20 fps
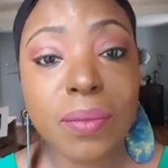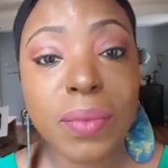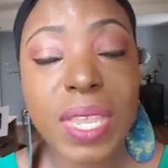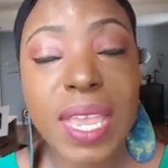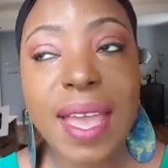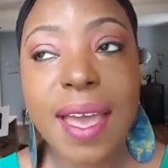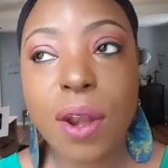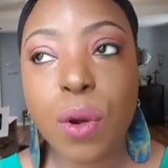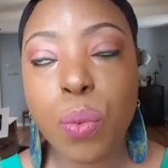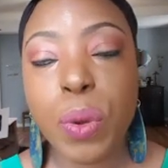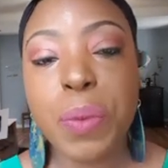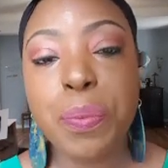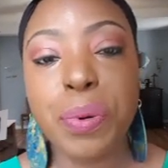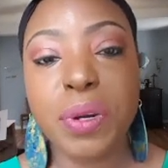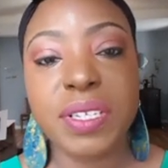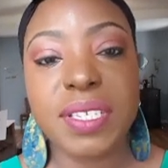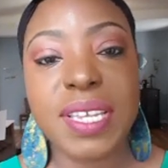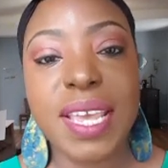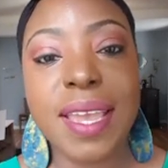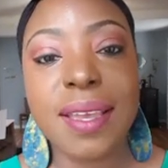How do we
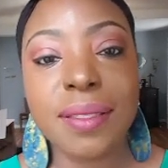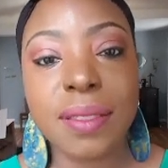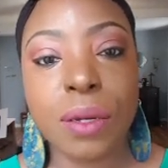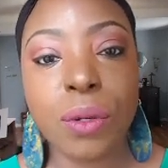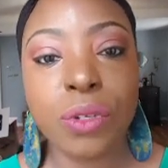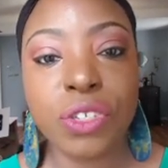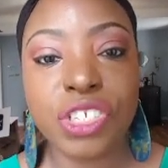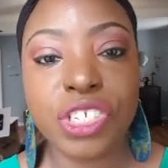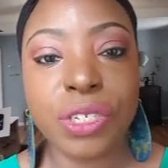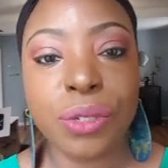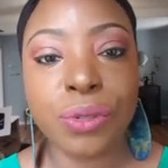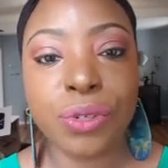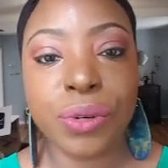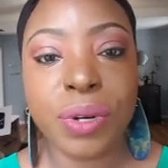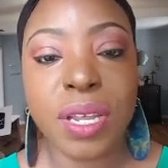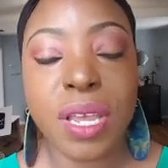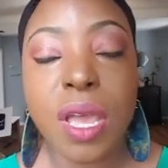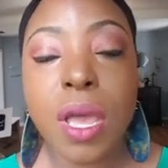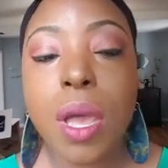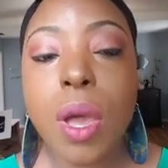protect those
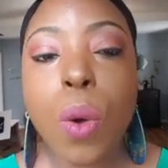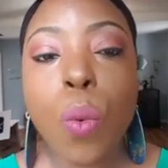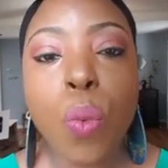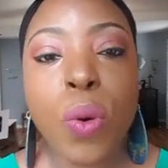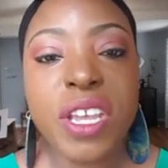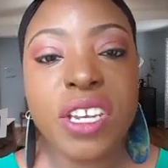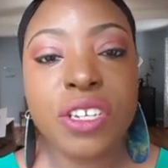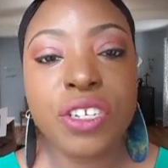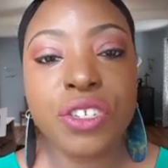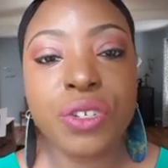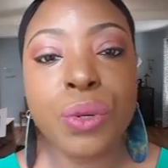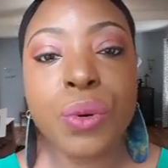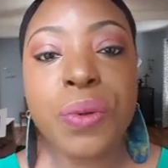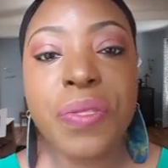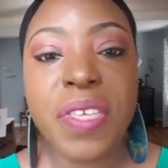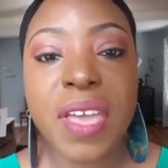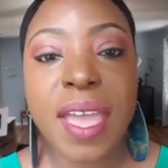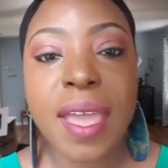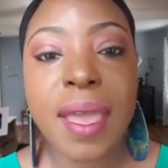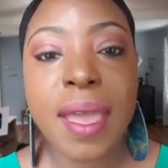children? We do
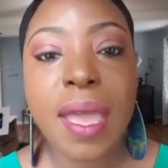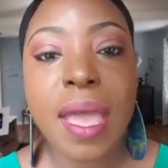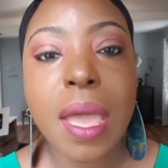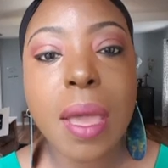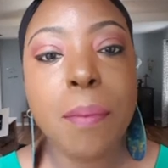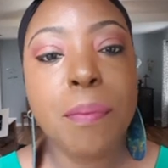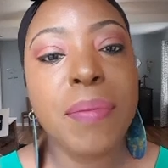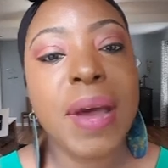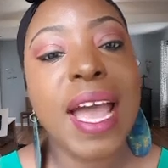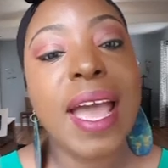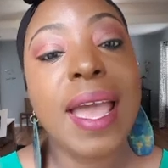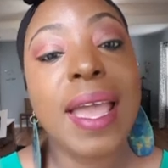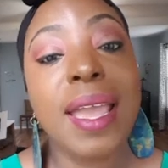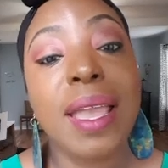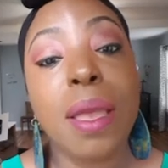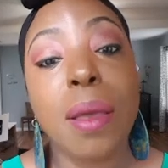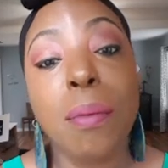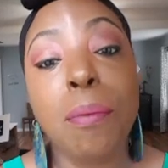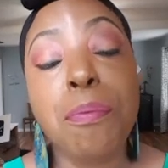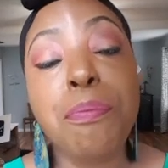that by
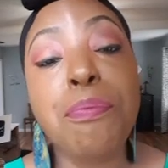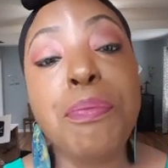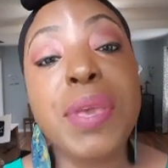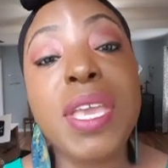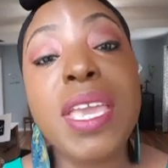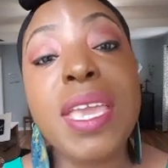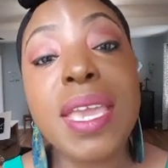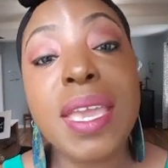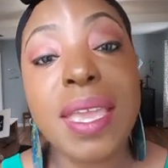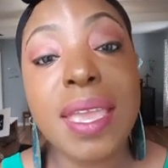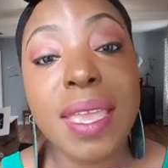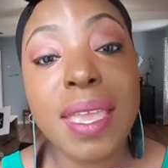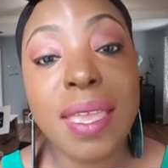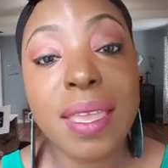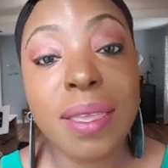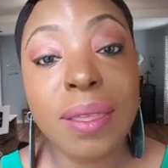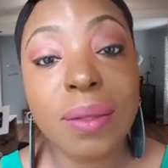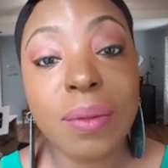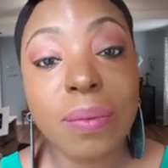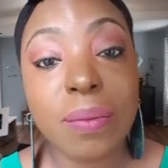
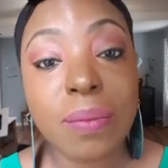becoming